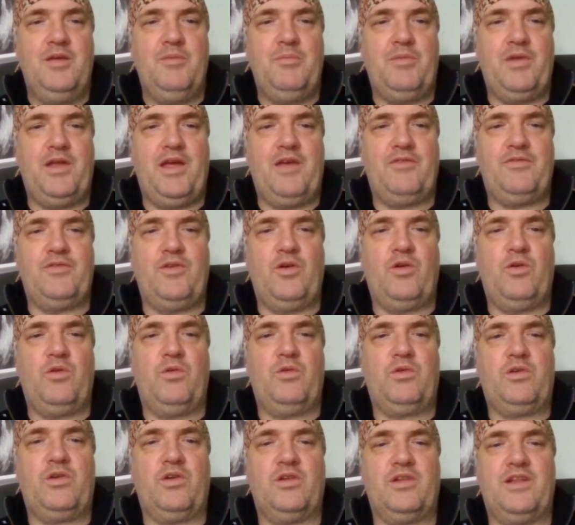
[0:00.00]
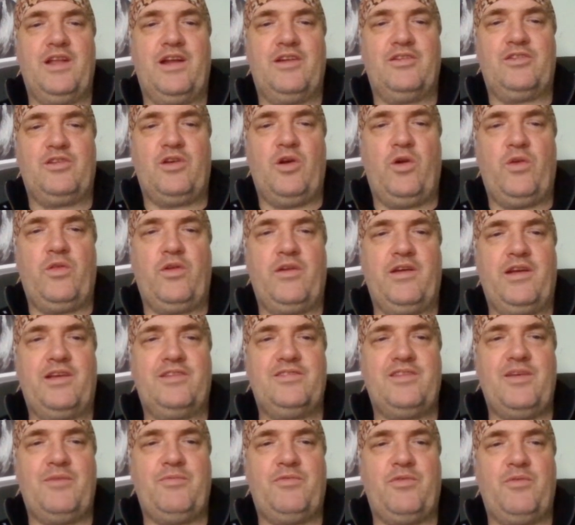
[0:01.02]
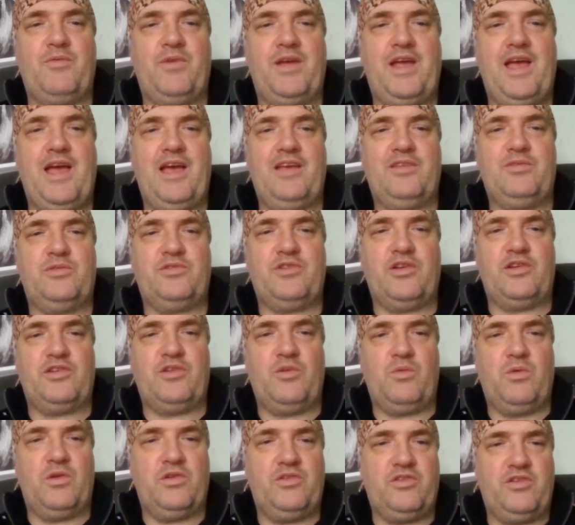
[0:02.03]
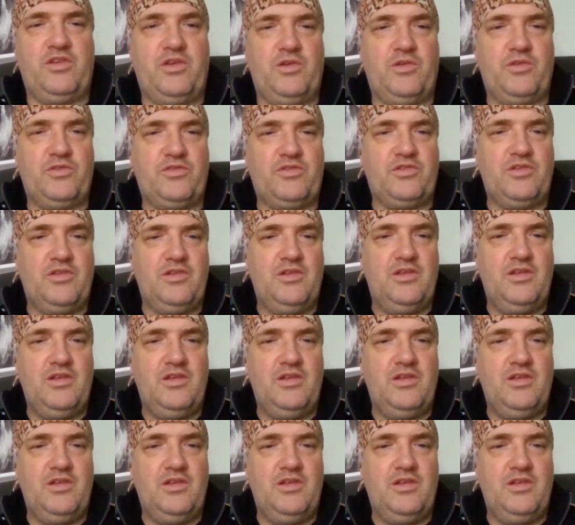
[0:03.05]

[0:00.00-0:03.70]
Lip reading: but I have no good letter to go there except for my S, which I don't want to use,